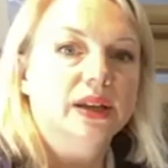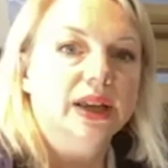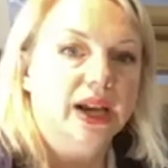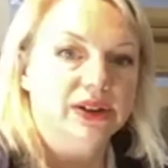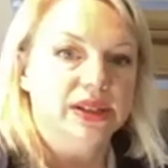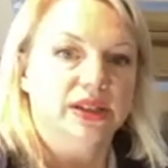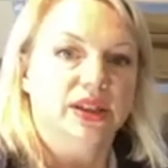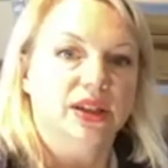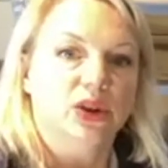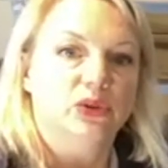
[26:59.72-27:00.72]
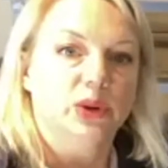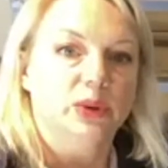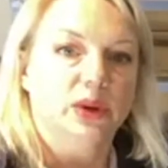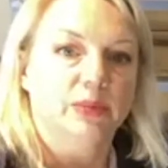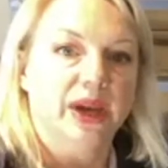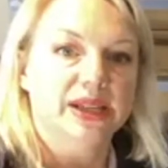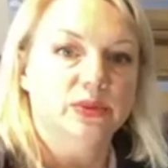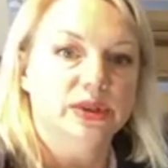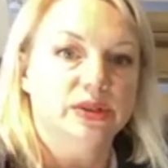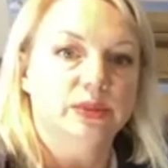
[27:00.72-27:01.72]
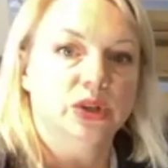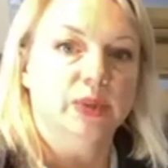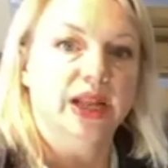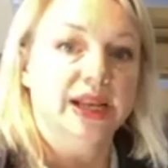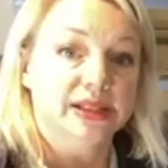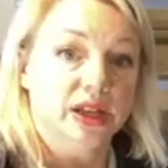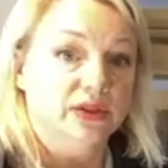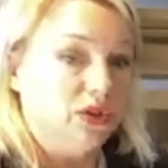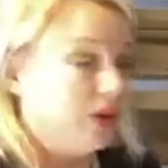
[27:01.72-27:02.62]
Karen said, I think the old wallet would look amazing with some new pearlescent over the